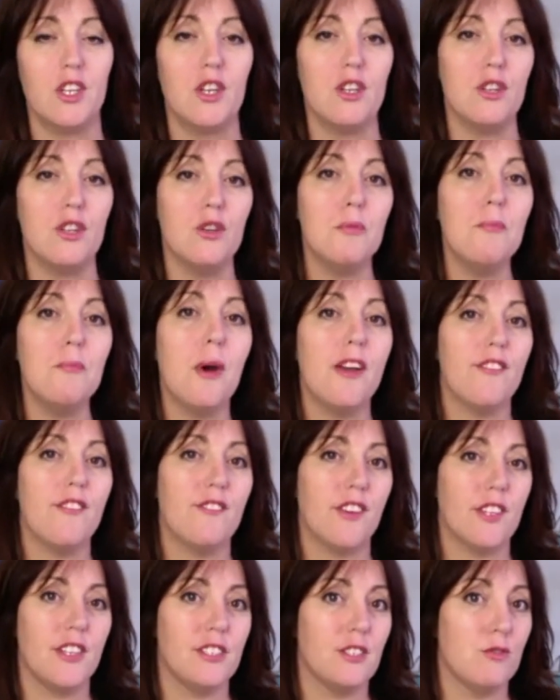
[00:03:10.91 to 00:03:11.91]
you might
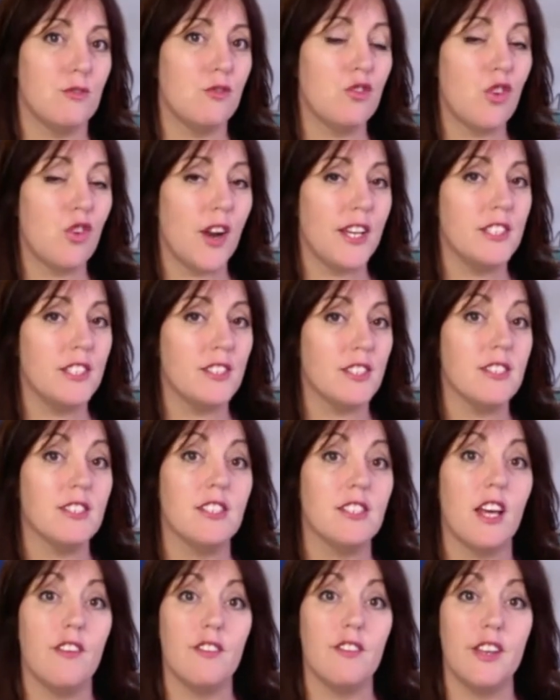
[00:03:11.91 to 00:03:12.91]
find some phrases
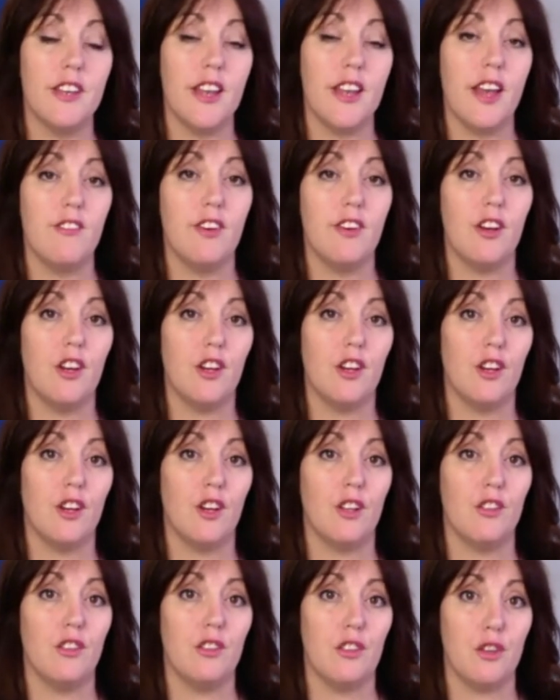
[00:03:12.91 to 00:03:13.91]
that have never
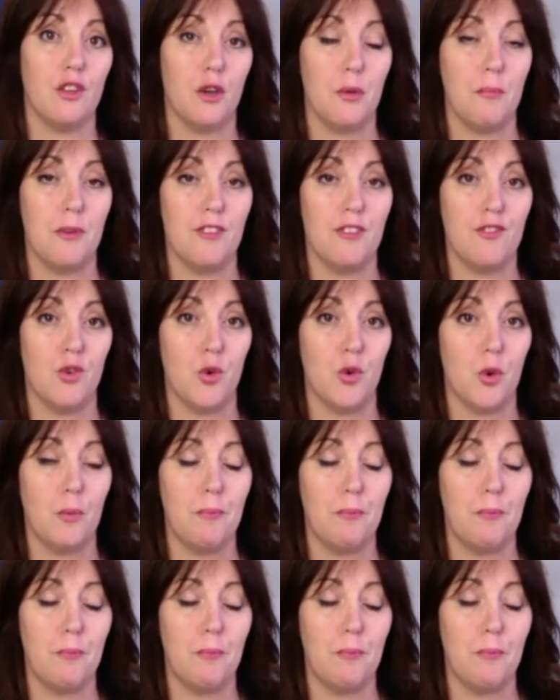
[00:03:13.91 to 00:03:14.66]
occurred to you before.